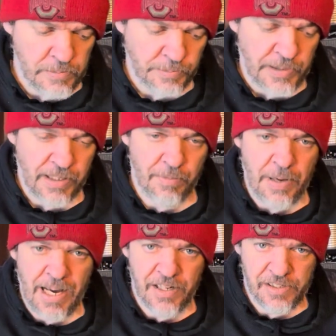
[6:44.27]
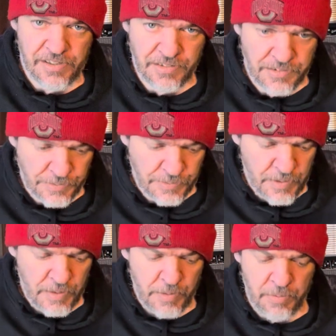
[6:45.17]
Make up patterns.
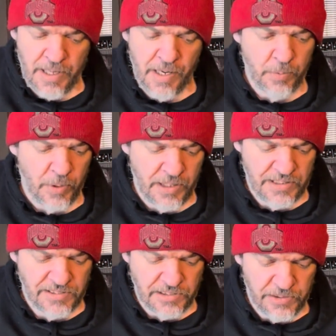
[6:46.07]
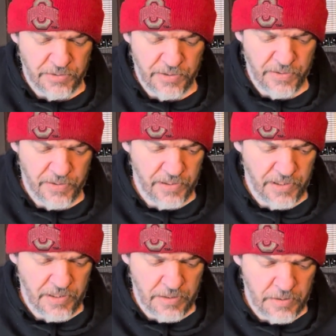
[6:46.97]
Play 1, 2,
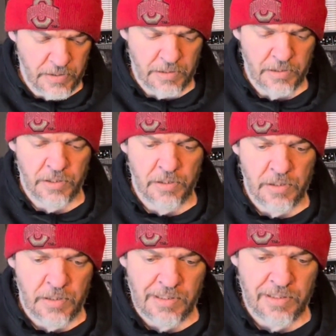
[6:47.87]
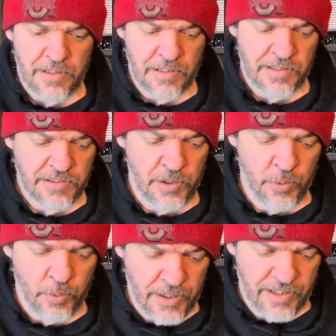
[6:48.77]
3, 2,
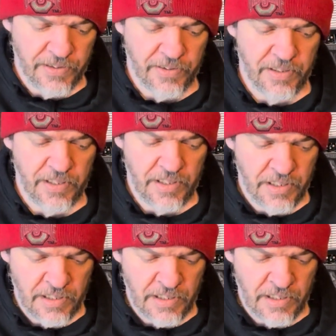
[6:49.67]
1, 3,